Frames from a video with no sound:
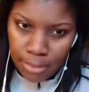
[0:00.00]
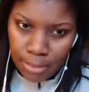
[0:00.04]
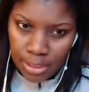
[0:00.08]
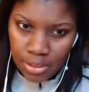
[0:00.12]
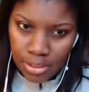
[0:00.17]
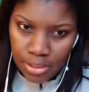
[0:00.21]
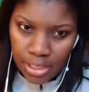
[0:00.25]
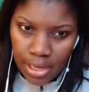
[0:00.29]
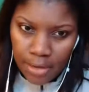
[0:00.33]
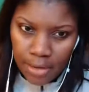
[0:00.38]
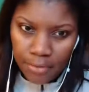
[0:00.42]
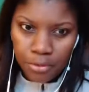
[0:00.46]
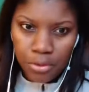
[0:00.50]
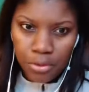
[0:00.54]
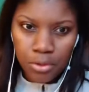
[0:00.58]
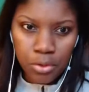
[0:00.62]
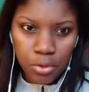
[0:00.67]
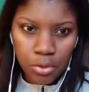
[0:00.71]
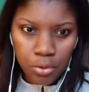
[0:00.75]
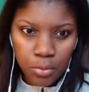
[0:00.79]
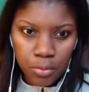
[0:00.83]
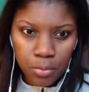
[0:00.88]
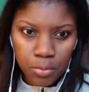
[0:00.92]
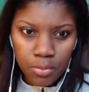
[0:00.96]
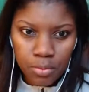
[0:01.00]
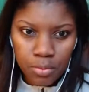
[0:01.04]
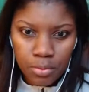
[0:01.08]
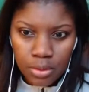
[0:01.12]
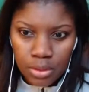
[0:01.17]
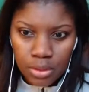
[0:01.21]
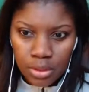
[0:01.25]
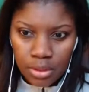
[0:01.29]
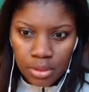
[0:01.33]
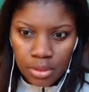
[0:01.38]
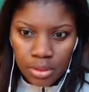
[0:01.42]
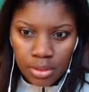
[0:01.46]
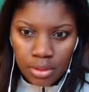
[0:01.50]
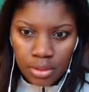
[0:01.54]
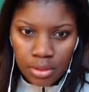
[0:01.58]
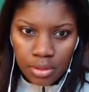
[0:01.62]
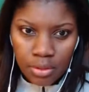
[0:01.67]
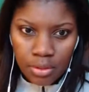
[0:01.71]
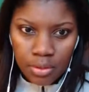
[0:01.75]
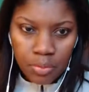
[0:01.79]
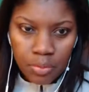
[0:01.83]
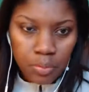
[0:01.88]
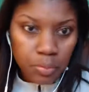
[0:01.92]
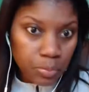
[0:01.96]
is after you
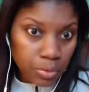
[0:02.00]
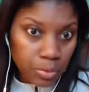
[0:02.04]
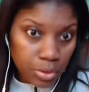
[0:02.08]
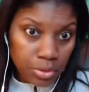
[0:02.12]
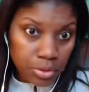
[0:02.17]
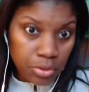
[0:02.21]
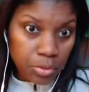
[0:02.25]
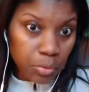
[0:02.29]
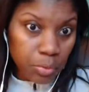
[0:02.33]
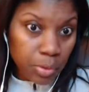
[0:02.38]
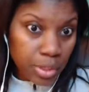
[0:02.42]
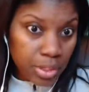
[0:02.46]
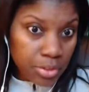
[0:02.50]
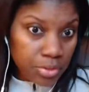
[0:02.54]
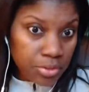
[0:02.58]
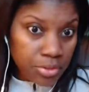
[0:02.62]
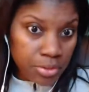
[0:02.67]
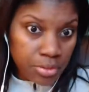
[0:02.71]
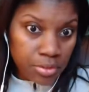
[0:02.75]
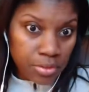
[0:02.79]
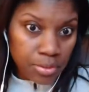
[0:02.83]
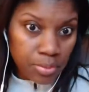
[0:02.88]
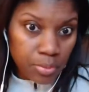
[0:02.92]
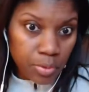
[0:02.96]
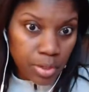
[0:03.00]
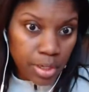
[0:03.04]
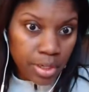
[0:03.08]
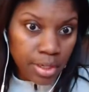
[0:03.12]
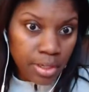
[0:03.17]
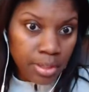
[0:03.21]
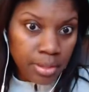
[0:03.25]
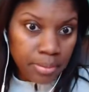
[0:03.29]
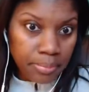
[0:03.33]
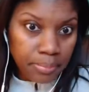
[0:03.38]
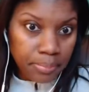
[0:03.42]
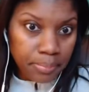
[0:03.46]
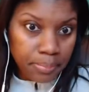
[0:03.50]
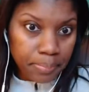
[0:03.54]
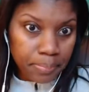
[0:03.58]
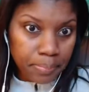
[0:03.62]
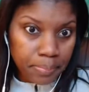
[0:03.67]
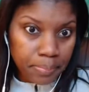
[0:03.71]
because of racism, right?